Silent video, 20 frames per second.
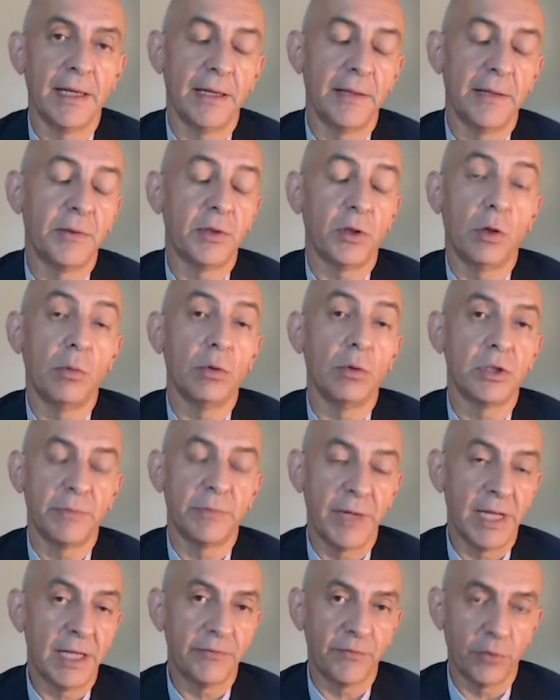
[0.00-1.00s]
global
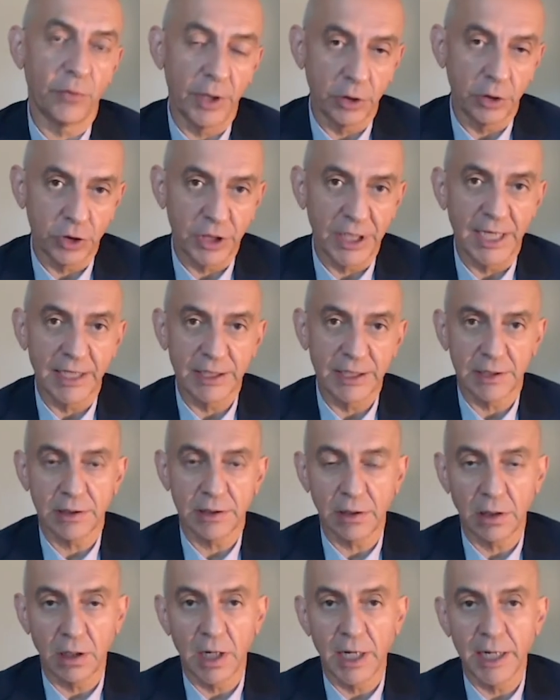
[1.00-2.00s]
demand for energy has
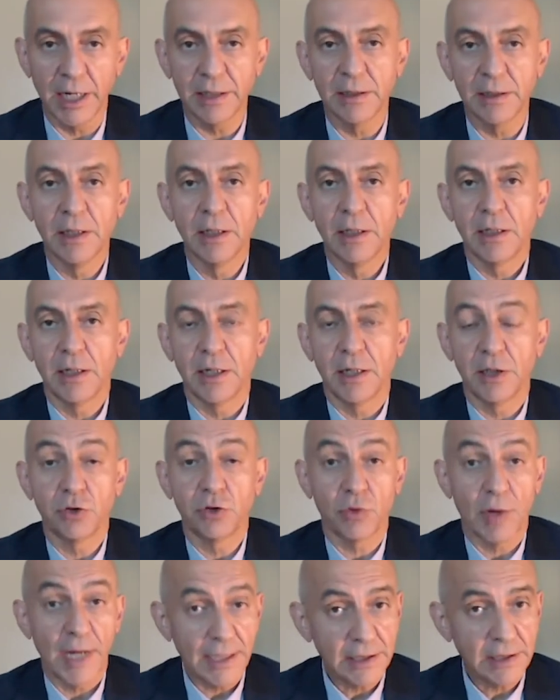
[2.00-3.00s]
declined
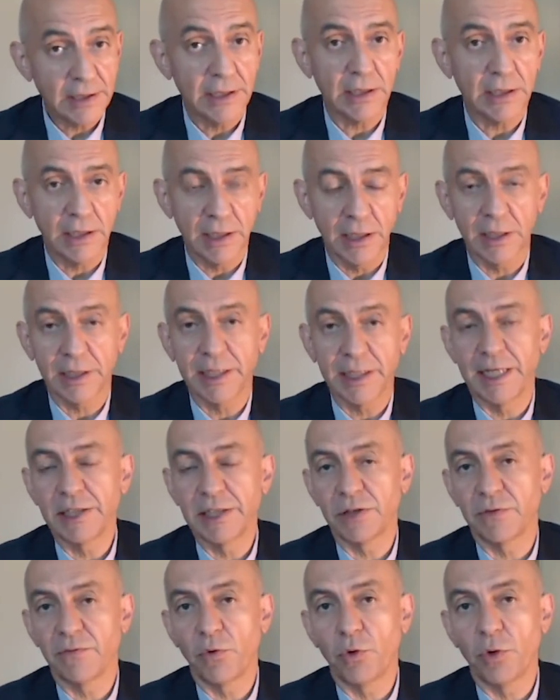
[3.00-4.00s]
drastically in the
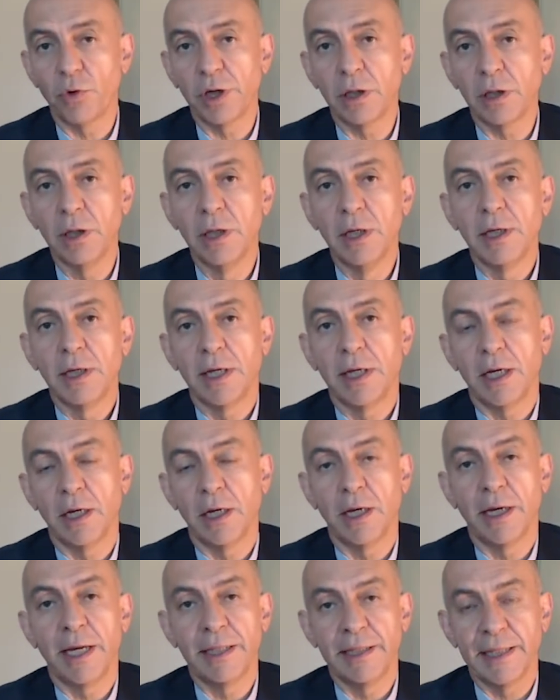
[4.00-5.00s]
case of oil,
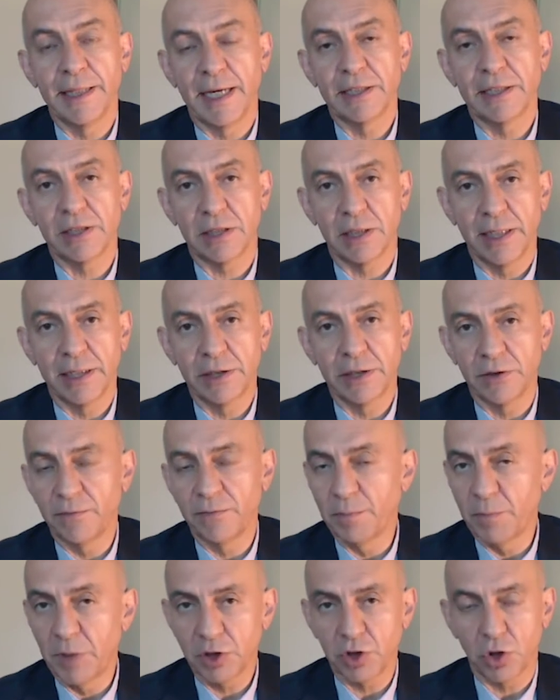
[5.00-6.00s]
and that's led to
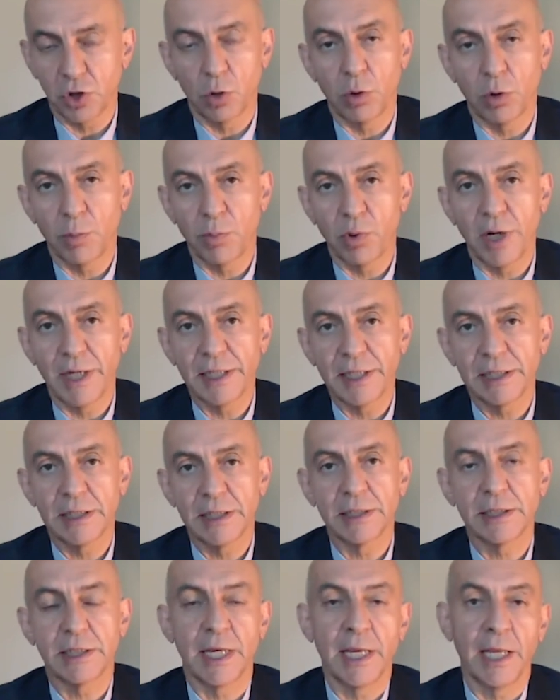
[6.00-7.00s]
much lower
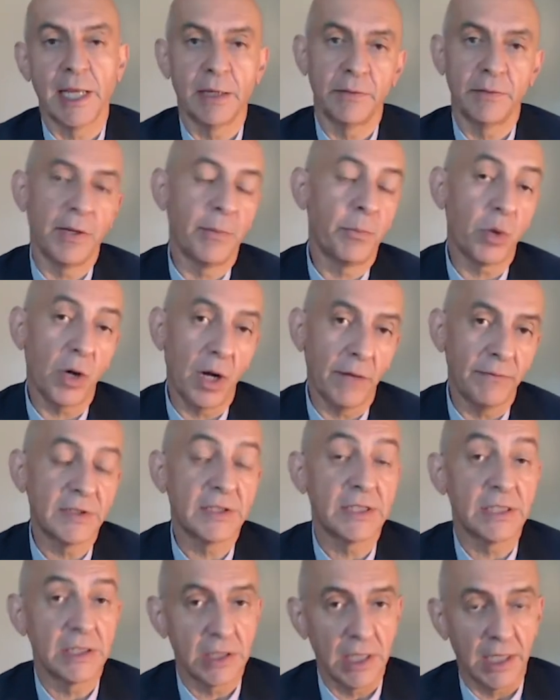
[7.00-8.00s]
prices, and
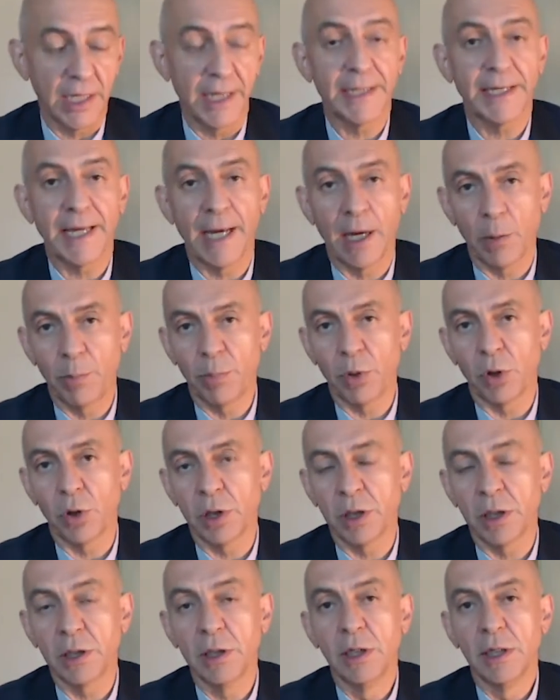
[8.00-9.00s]
provinces like
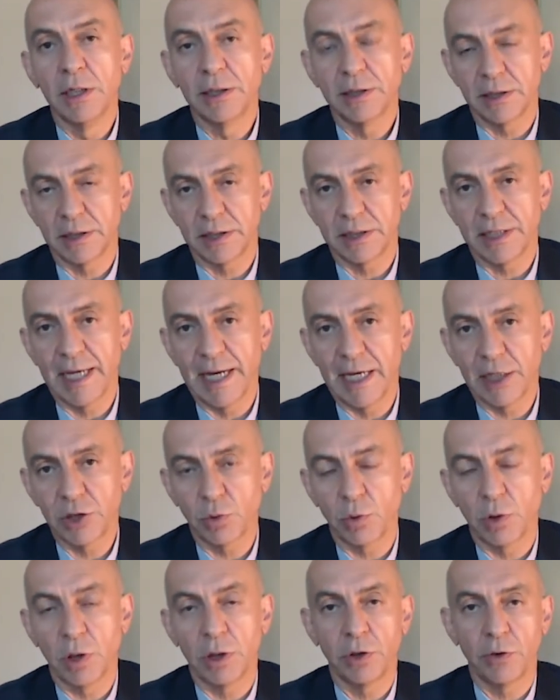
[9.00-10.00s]
Alberta,
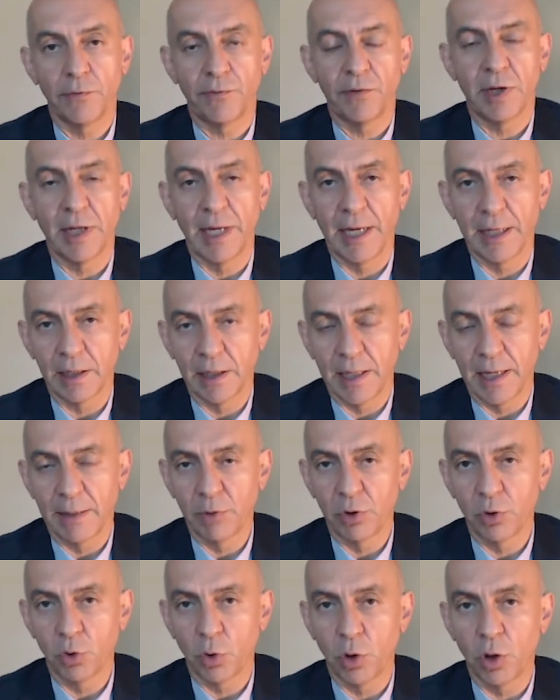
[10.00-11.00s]
Saskatchewan, Newfoundland,
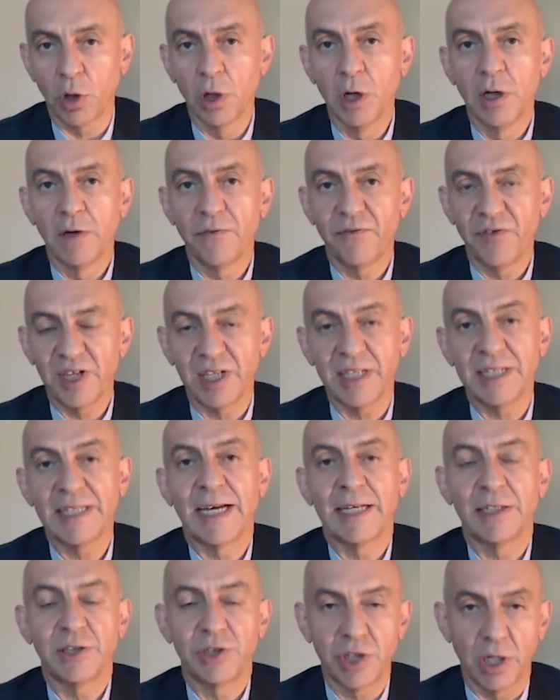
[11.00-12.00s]
Labrador feeling
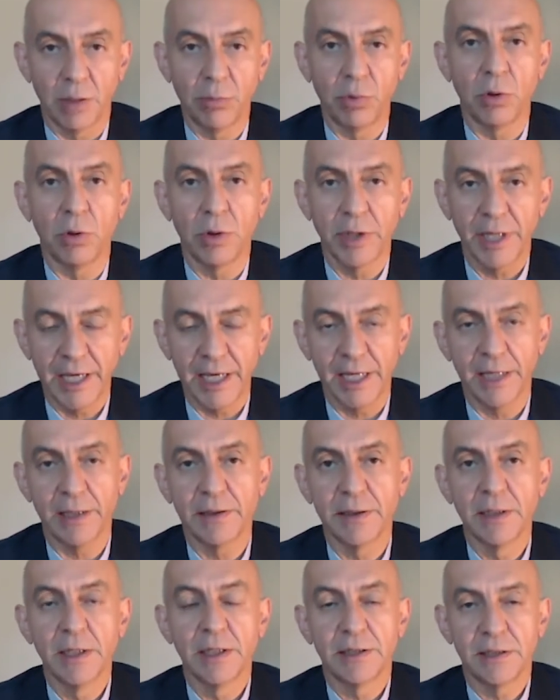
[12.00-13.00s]
that double
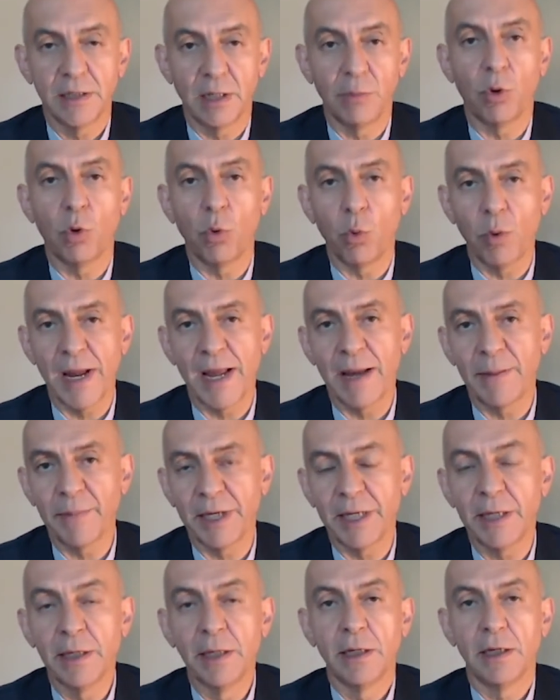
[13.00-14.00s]
hit, double
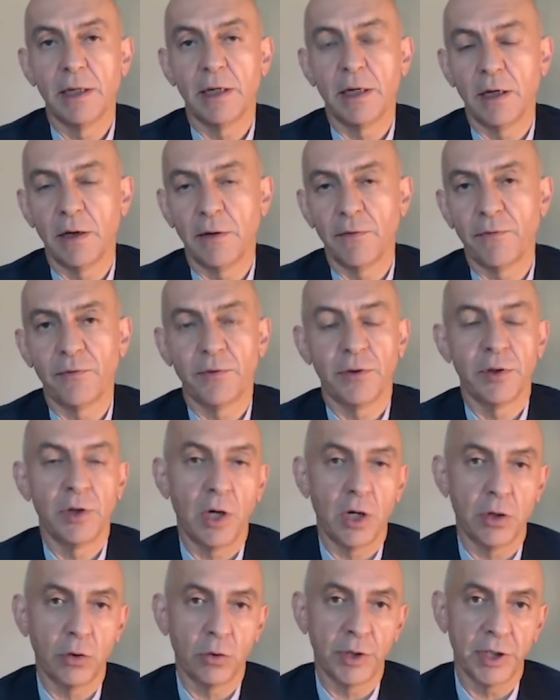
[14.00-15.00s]
whammy of
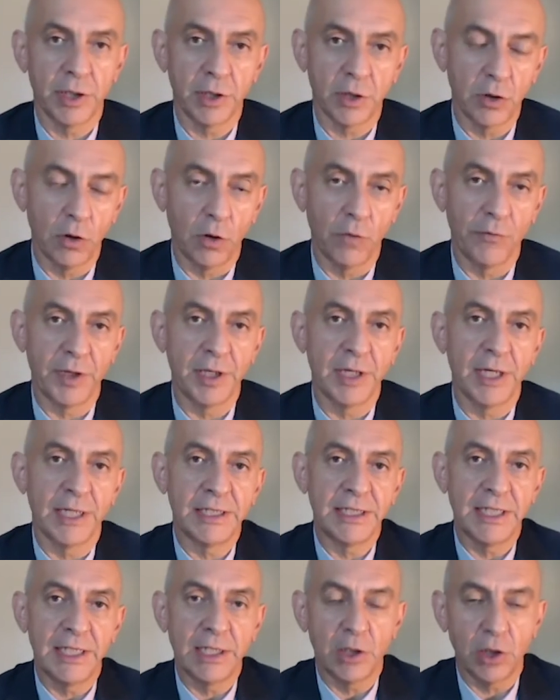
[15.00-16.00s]
not only the
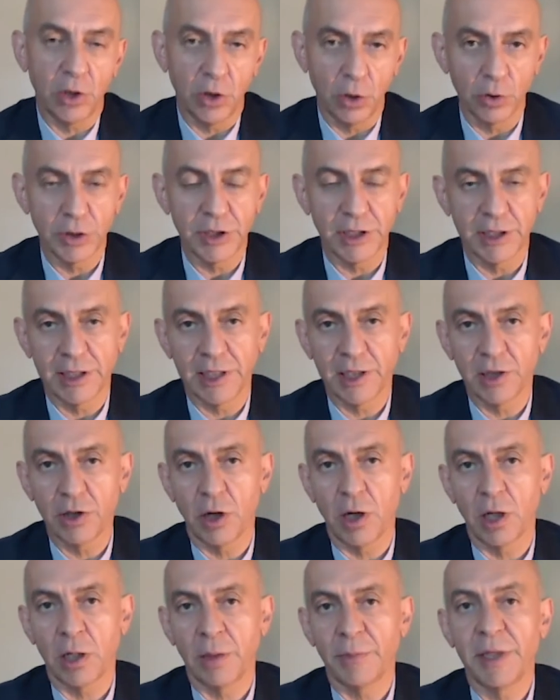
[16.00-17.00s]
COVID-19 closing the
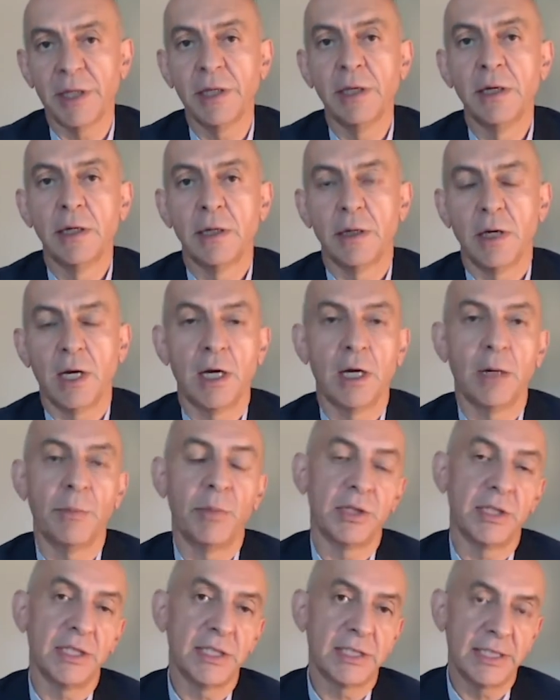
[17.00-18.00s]
economy,
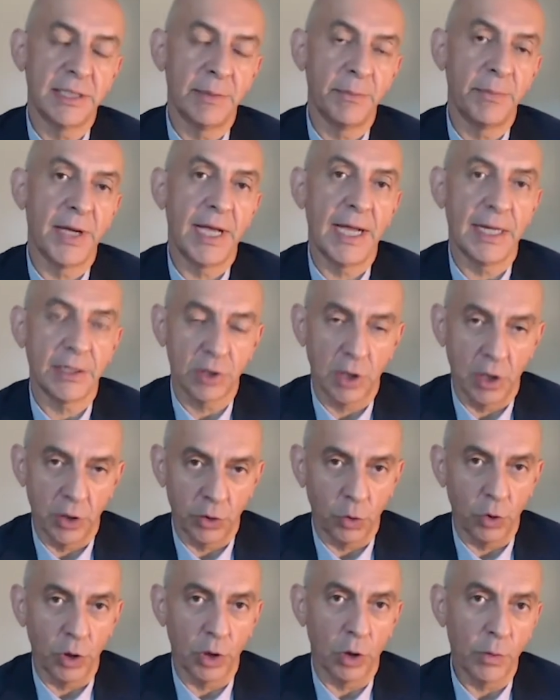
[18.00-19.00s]
but this impact on
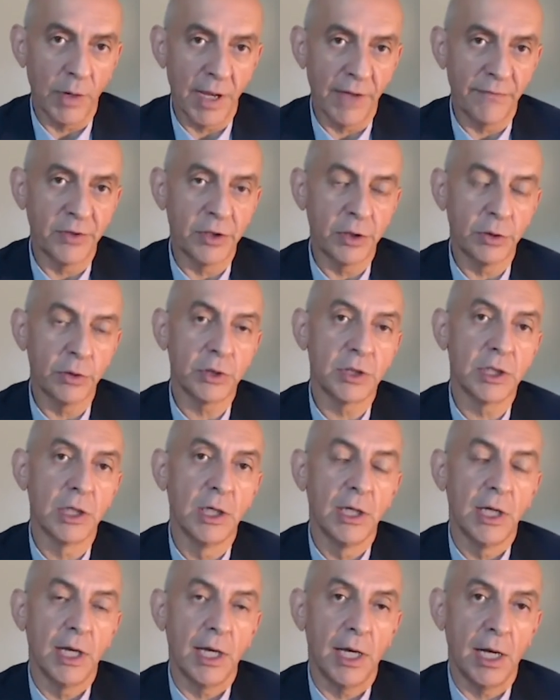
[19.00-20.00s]
oil revenues
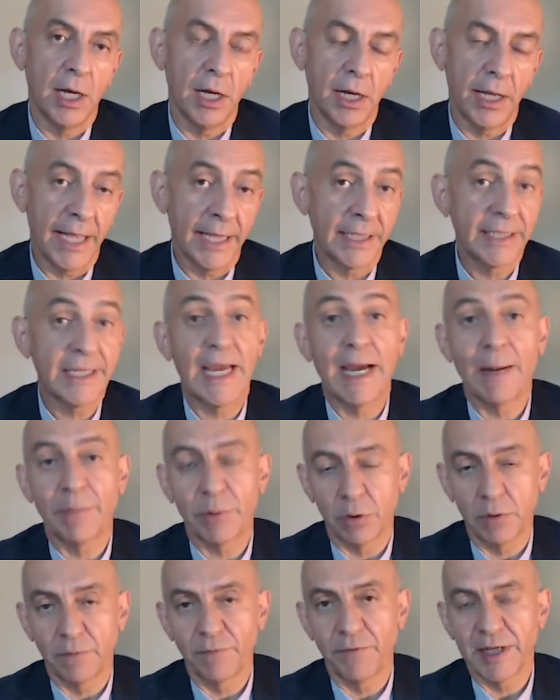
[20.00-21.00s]
and
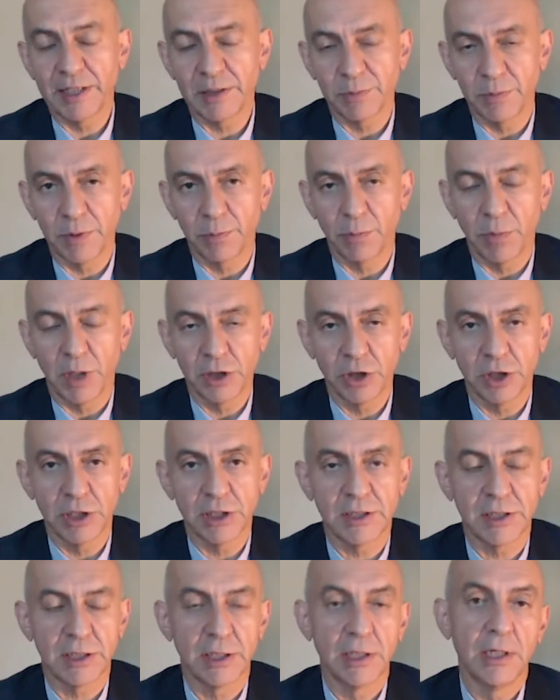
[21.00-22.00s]
capital investment
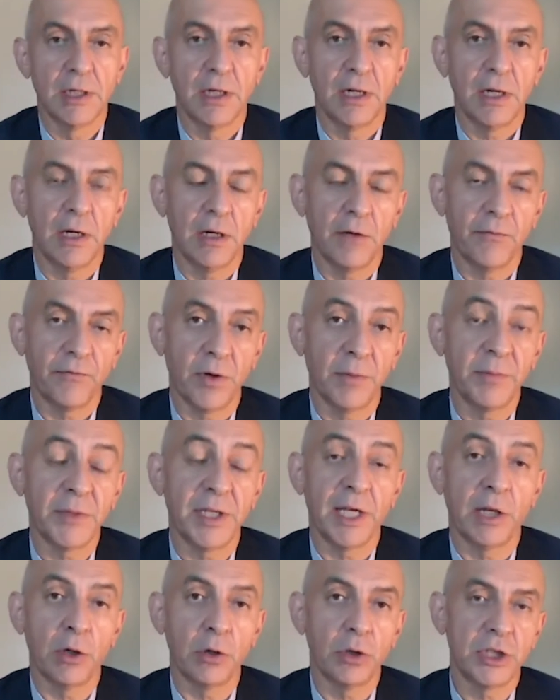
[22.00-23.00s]
budgets from
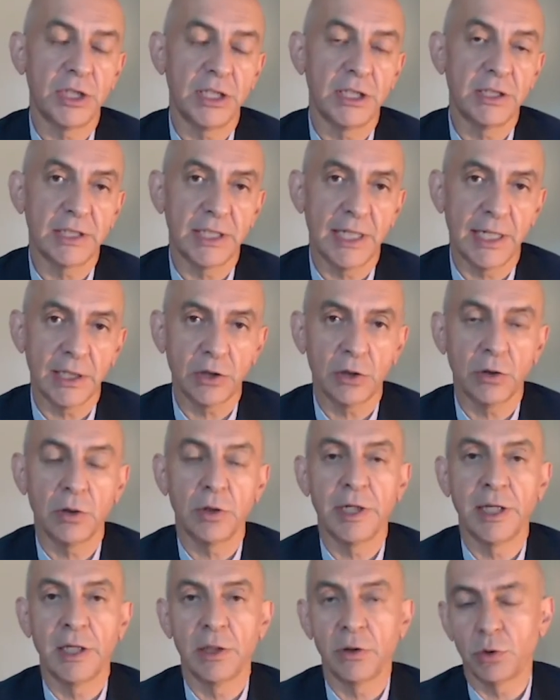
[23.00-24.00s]
the energy
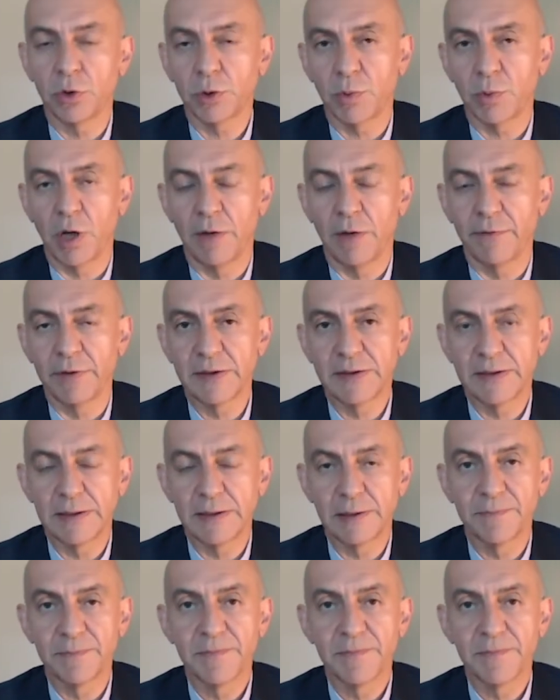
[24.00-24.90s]
sector in those provinces.